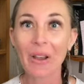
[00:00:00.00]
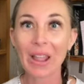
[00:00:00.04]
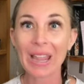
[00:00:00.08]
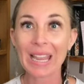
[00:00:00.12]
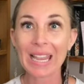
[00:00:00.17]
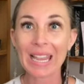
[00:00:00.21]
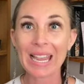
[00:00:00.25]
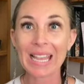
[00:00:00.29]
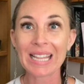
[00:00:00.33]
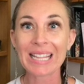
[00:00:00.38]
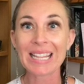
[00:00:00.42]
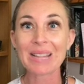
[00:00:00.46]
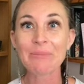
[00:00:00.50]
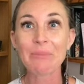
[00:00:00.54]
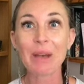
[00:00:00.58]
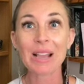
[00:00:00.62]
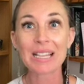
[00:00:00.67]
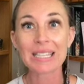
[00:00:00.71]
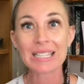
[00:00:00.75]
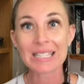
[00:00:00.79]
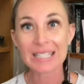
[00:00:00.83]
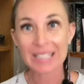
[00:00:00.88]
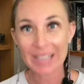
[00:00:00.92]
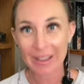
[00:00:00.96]
in
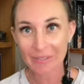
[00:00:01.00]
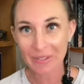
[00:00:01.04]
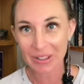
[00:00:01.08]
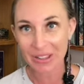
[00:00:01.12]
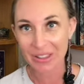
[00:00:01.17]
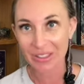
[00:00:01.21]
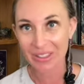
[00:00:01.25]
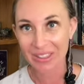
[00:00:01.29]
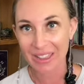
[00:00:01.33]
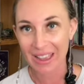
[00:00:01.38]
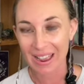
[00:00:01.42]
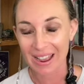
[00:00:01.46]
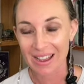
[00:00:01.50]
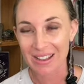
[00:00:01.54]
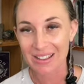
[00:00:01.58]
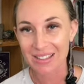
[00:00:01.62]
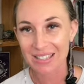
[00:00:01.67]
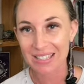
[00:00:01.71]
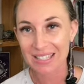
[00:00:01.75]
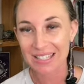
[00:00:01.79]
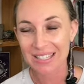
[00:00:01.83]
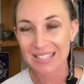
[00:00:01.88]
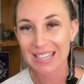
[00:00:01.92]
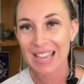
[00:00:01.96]
my seventh
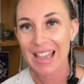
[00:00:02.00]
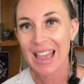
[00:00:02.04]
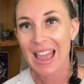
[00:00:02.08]
house.